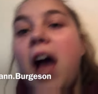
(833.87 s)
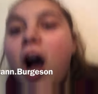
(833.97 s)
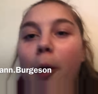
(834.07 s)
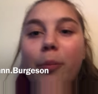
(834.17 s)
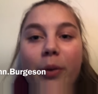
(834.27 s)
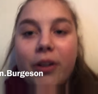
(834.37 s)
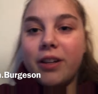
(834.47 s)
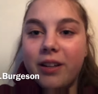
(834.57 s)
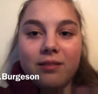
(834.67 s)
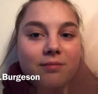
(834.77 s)
I'll put
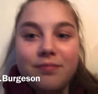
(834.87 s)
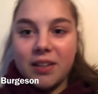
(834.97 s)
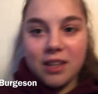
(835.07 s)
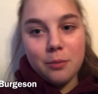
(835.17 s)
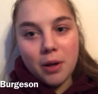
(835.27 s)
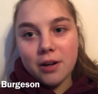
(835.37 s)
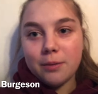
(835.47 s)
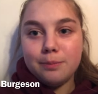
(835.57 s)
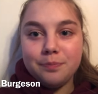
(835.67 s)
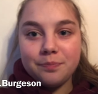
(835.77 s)
it at the
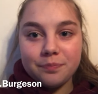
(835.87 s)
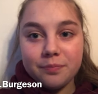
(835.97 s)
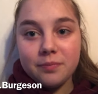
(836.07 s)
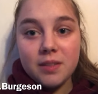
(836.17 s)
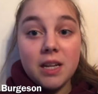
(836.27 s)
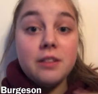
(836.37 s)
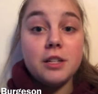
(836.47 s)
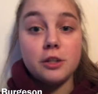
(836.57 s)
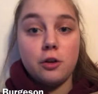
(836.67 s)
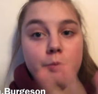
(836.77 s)
bottom in the
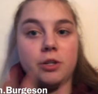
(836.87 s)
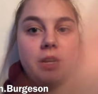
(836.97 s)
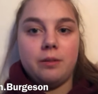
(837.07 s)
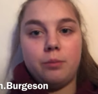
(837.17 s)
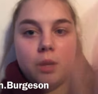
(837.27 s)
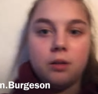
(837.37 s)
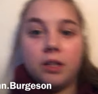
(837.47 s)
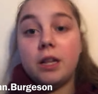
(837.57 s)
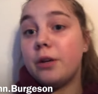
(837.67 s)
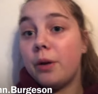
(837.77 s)
description and probably
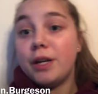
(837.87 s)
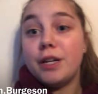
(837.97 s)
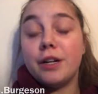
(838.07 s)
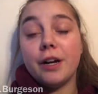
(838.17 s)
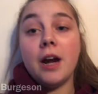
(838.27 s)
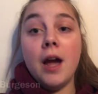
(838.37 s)
like right here.